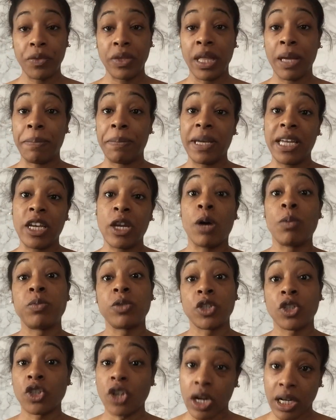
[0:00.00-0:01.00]
they're being
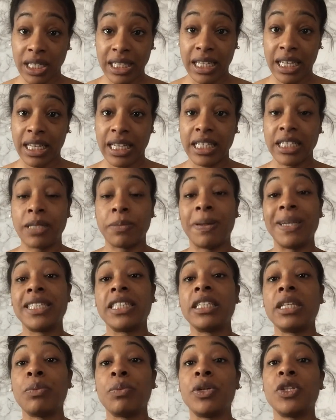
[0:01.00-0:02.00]
obstructed,
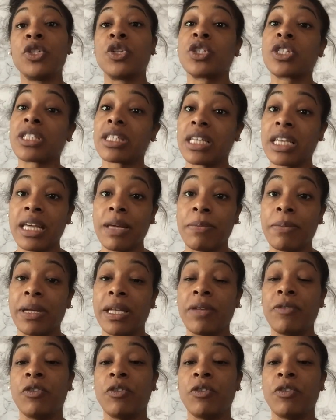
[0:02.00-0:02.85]
especially when you're sleeping.